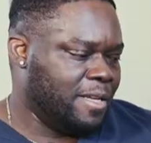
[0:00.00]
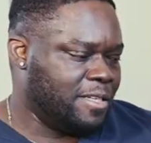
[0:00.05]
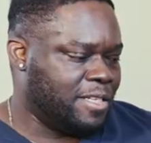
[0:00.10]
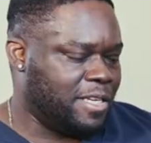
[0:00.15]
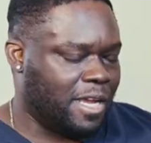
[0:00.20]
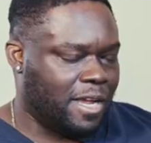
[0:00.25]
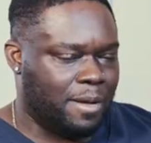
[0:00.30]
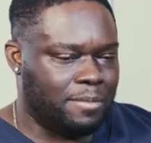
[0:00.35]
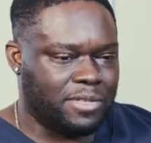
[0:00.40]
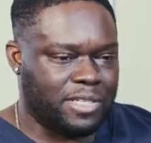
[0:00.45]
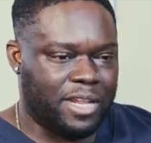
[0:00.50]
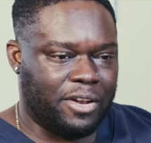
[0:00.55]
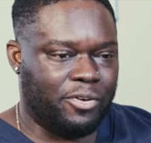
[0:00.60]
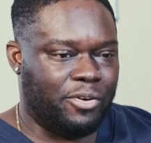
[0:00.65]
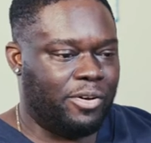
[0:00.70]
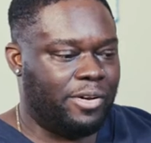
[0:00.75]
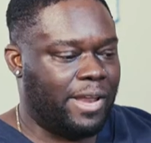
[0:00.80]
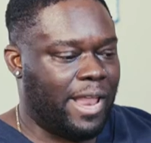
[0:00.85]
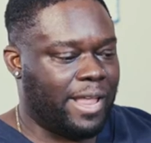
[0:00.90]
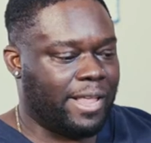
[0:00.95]
She comes in,
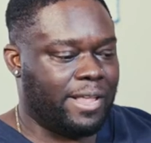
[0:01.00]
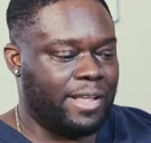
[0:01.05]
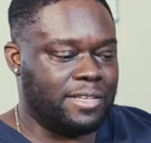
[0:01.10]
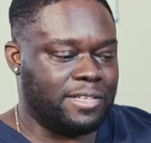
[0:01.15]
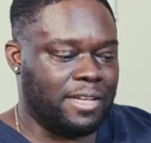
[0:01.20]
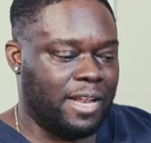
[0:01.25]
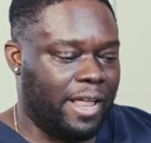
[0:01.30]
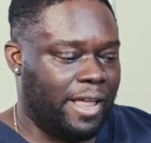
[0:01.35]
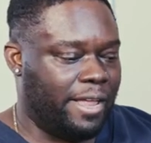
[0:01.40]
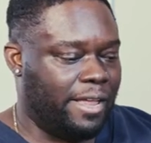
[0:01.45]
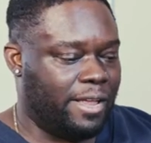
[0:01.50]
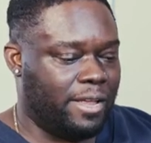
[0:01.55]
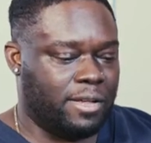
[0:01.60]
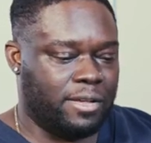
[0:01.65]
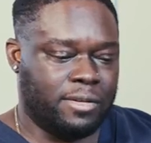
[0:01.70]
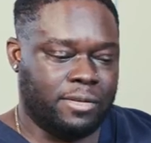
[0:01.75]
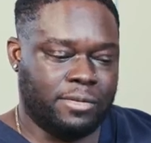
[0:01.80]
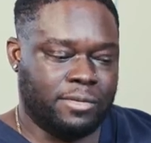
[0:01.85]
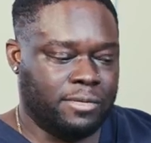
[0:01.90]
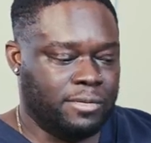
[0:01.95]
her neck is like
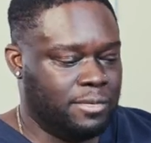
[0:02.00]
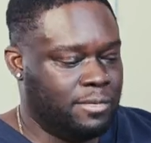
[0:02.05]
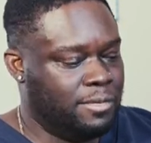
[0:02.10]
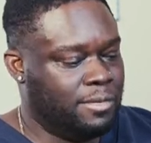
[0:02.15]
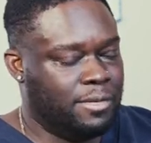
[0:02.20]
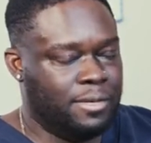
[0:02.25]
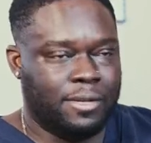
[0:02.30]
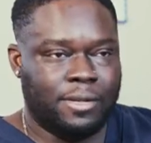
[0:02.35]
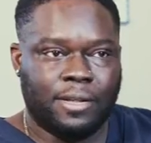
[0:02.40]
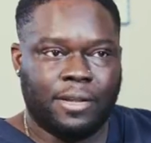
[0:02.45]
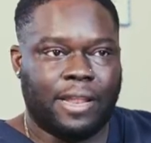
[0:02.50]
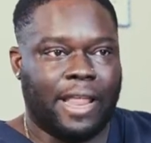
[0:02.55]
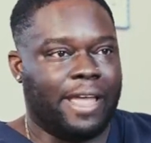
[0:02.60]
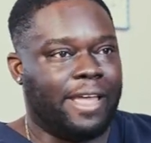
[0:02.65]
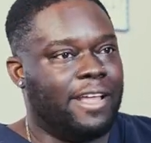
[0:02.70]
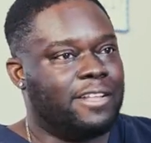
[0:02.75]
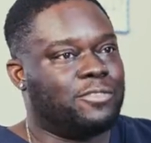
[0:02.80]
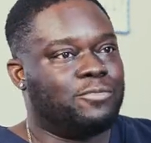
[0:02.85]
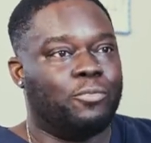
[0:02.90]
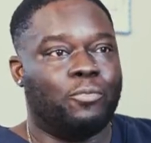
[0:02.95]

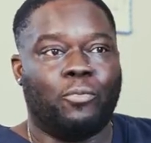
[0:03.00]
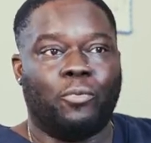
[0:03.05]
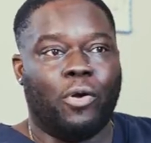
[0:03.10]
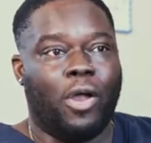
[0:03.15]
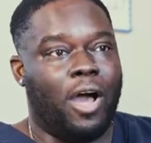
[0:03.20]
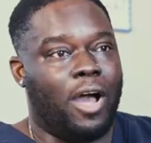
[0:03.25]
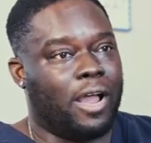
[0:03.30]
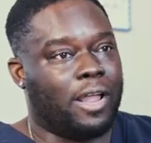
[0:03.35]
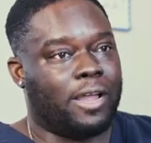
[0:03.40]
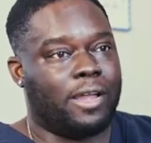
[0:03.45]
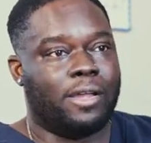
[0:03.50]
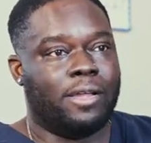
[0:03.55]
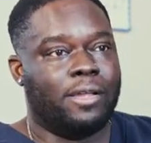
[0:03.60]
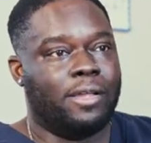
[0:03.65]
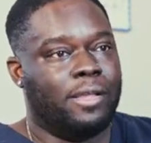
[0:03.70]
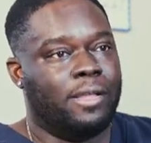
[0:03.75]
it's rock.